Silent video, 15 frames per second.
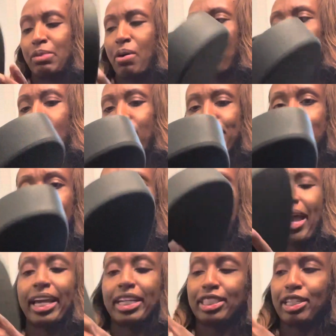I don't know if it's just the
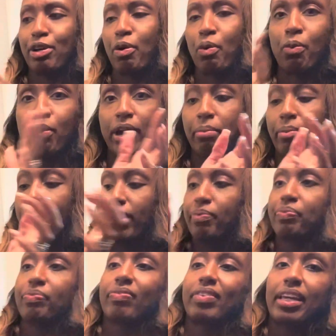packaging or what, but
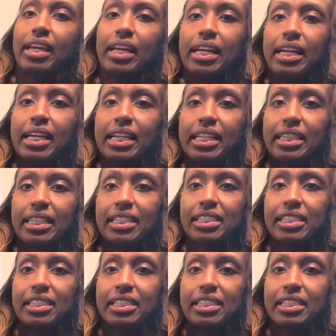this